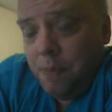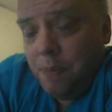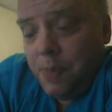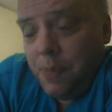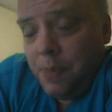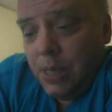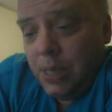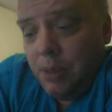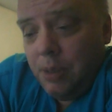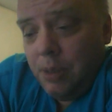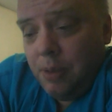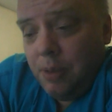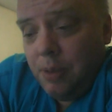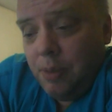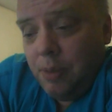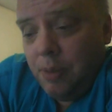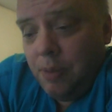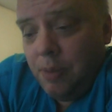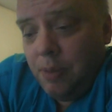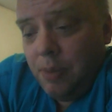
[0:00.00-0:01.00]
But
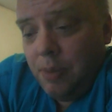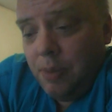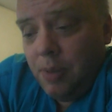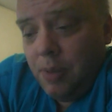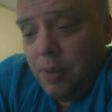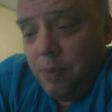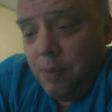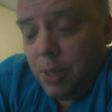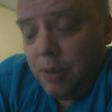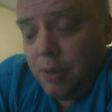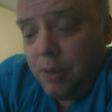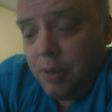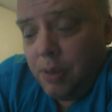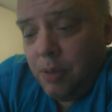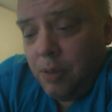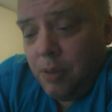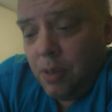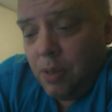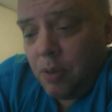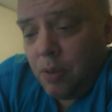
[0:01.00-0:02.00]

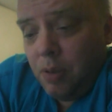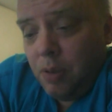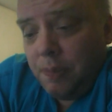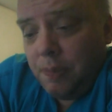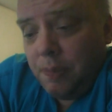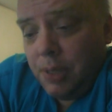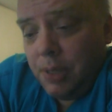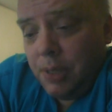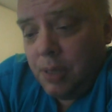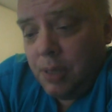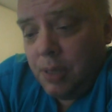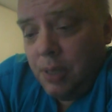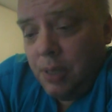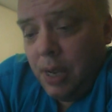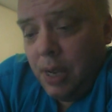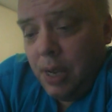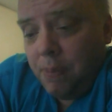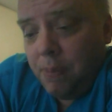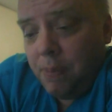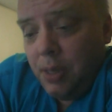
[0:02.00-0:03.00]
personal growth doesn't
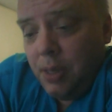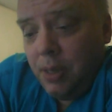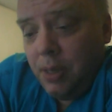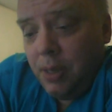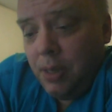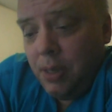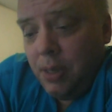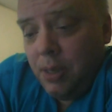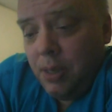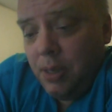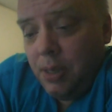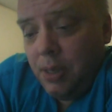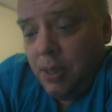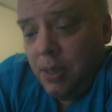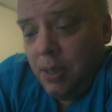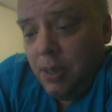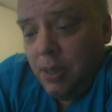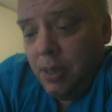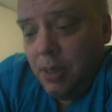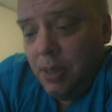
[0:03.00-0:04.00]
happen
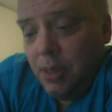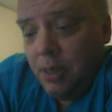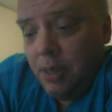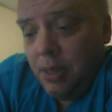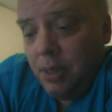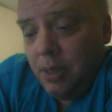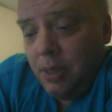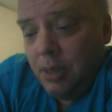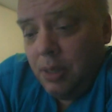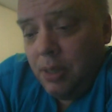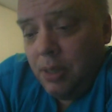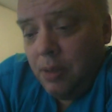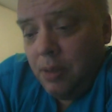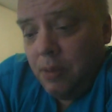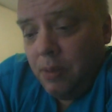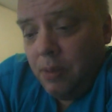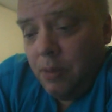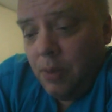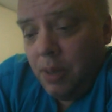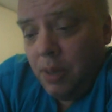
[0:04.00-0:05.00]

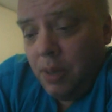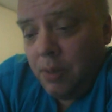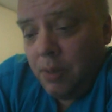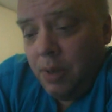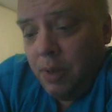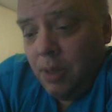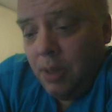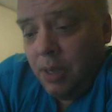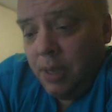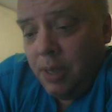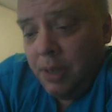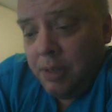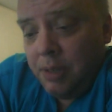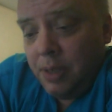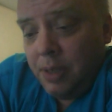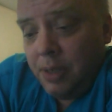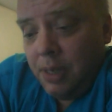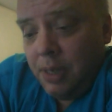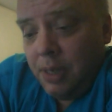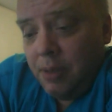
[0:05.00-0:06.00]
until we
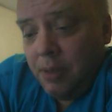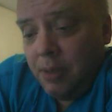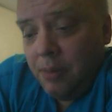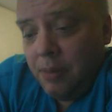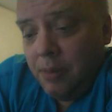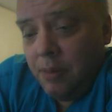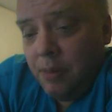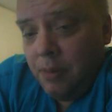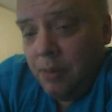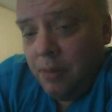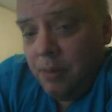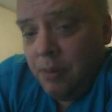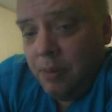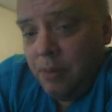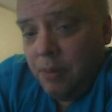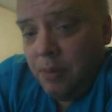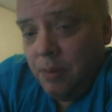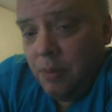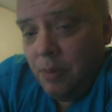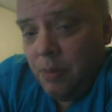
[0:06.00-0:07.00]
realize that
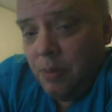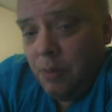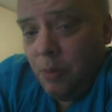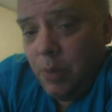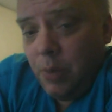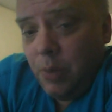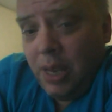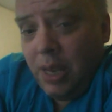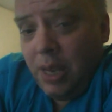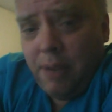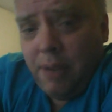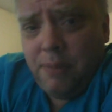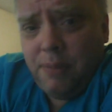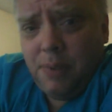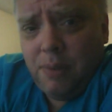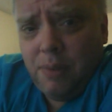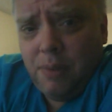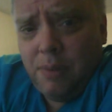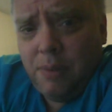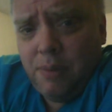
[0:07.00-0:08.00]
we have
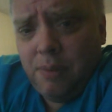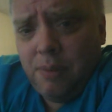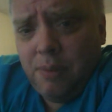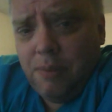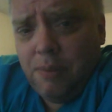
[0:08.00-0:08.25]
to